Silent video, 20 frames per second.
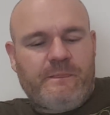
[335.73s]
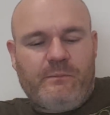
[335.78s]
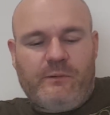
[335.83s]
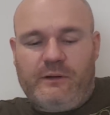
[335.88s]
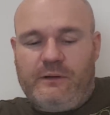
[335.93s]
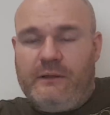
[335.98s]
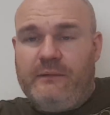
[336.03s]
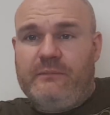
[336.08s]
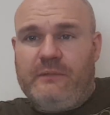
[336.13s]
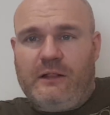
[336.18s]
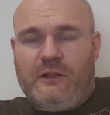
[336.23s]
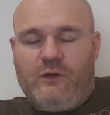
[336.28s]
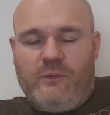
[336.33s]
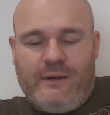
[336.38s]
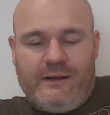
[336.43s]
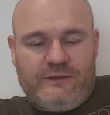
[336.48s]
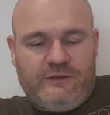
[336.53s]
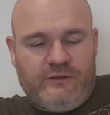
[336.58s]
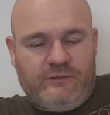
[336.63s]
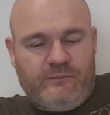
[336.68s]
But um, I'll go
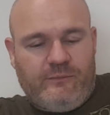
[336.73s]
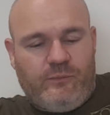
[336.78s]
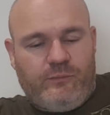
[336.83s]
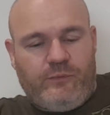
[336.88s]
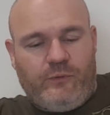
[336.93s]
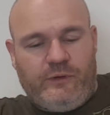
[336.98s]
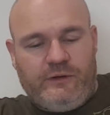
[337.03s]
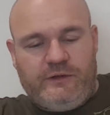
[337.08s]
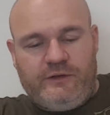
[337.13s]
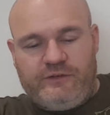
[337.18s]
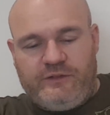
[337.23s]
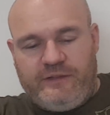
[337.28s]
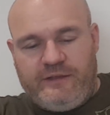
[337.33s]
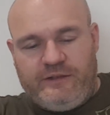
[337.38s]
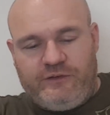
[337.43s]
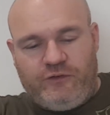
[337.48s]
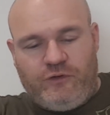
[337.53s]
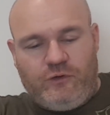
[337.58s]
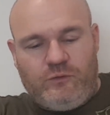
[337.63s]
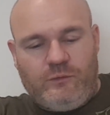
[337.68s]
back to his point because I
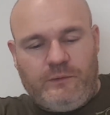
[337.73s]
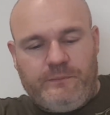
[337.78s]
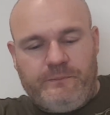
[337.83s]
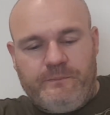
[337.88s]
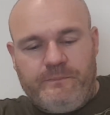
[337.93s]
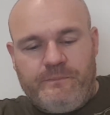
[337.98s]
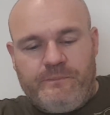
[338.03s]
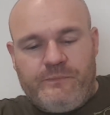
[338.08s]
think it's a good one.